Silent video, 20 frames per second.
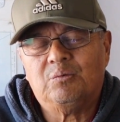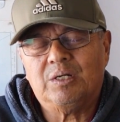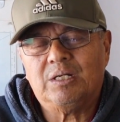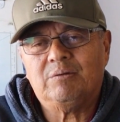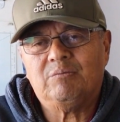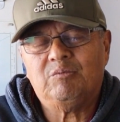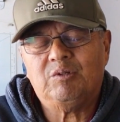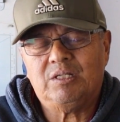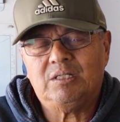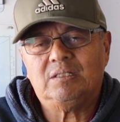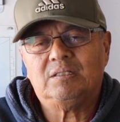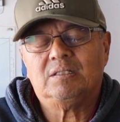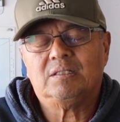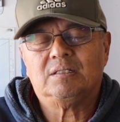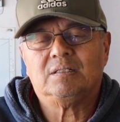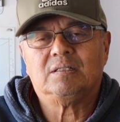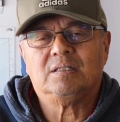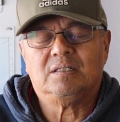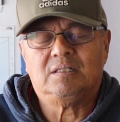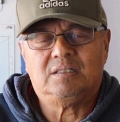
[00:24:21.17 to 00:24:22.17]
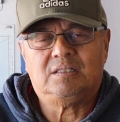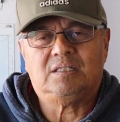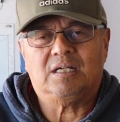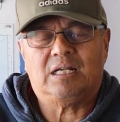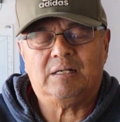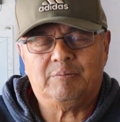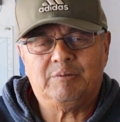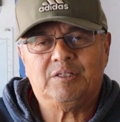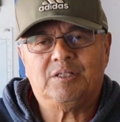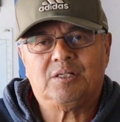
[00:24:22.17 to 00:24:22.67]
When we
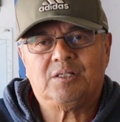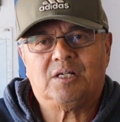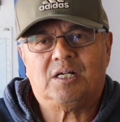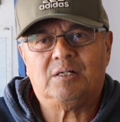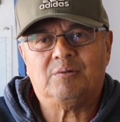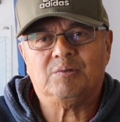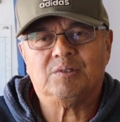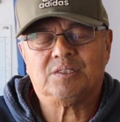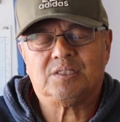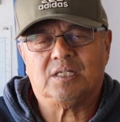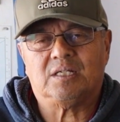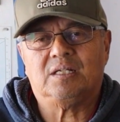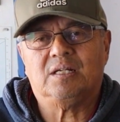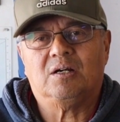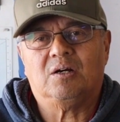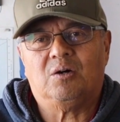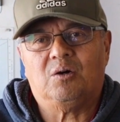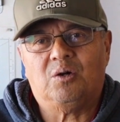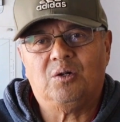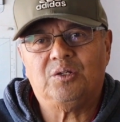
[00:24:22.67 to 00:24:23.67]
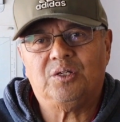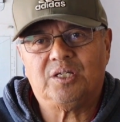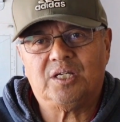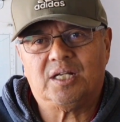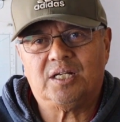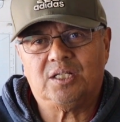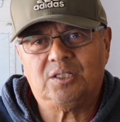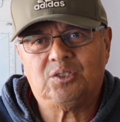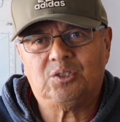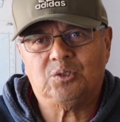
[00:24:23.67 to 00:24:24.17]
got him in the car, we said, all
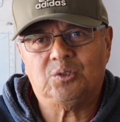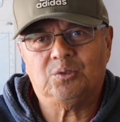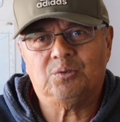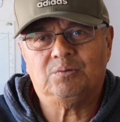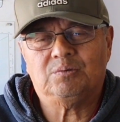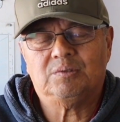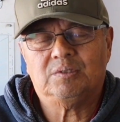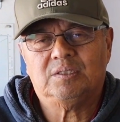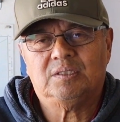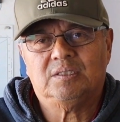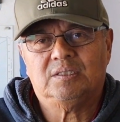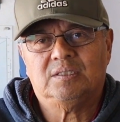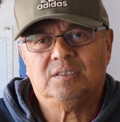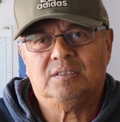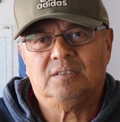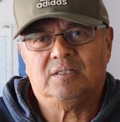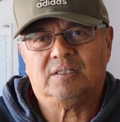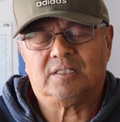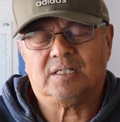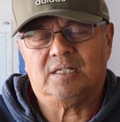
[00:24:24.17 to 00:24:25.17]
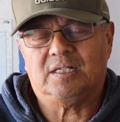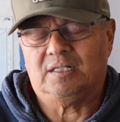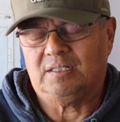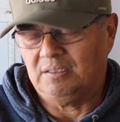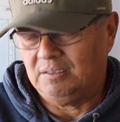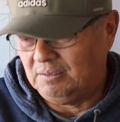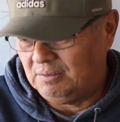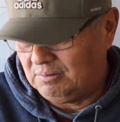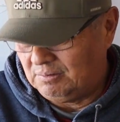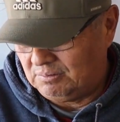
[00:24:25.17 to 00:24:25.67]
you gotta do,
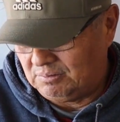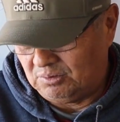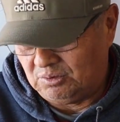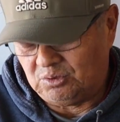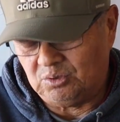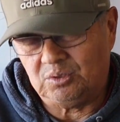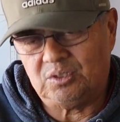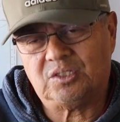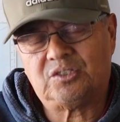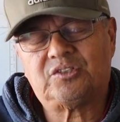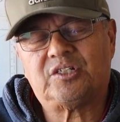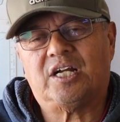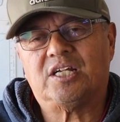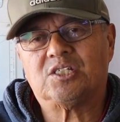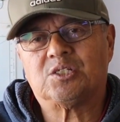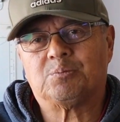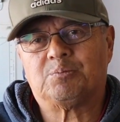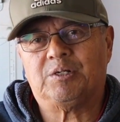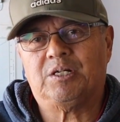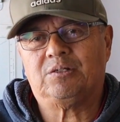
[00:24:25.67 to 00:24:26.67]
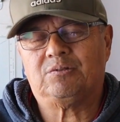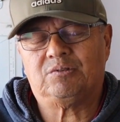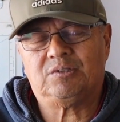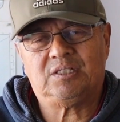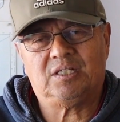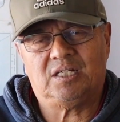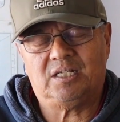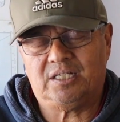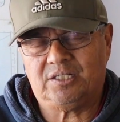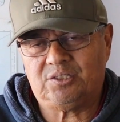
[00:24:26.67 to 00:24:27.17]
okay, do the trans brake
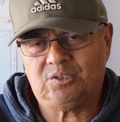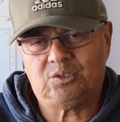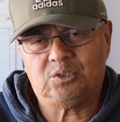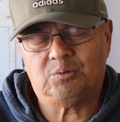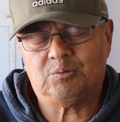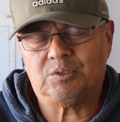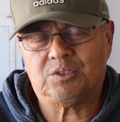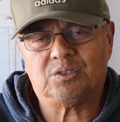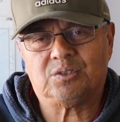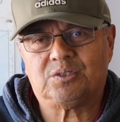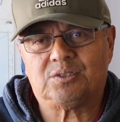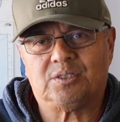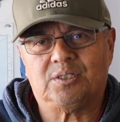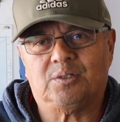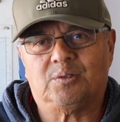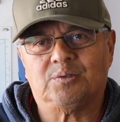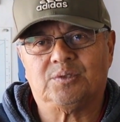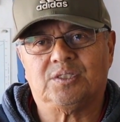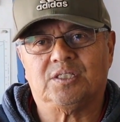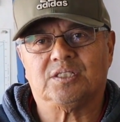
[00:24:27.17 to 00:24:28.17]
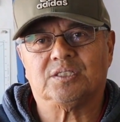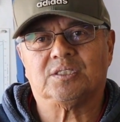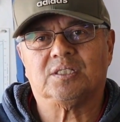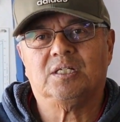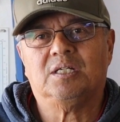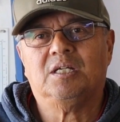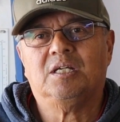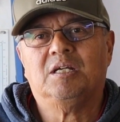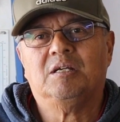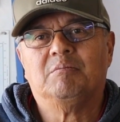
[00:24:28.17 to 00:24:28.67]
routine like you do with your
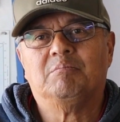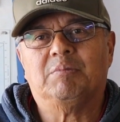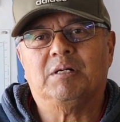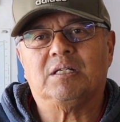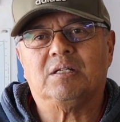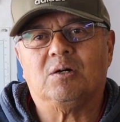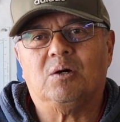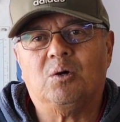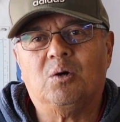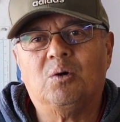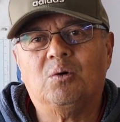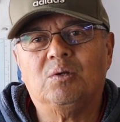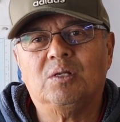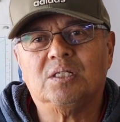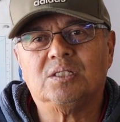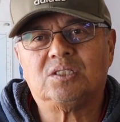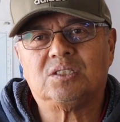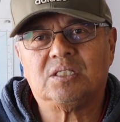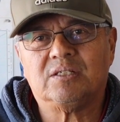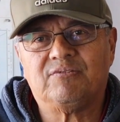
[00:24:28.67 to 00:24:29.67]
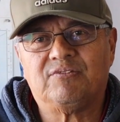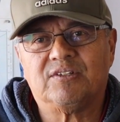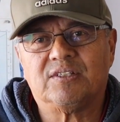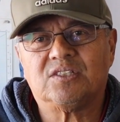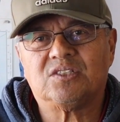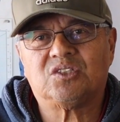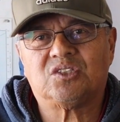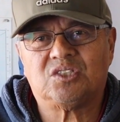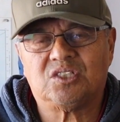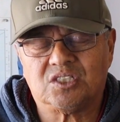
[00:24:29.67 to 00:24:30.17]
306, but only shift
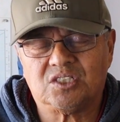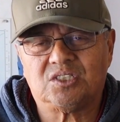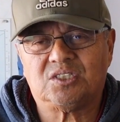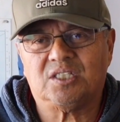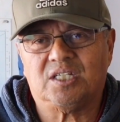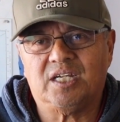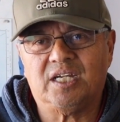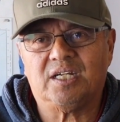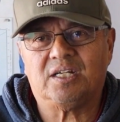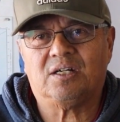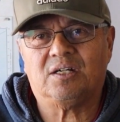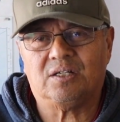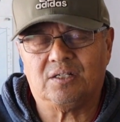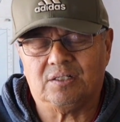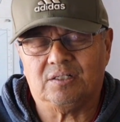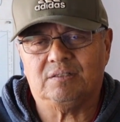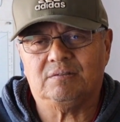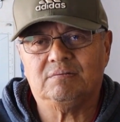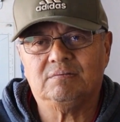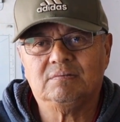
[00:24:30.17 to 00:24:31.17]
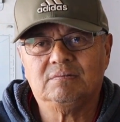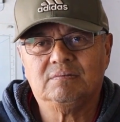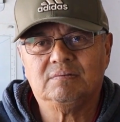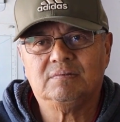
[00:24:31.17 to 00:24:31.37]
it at 6,800.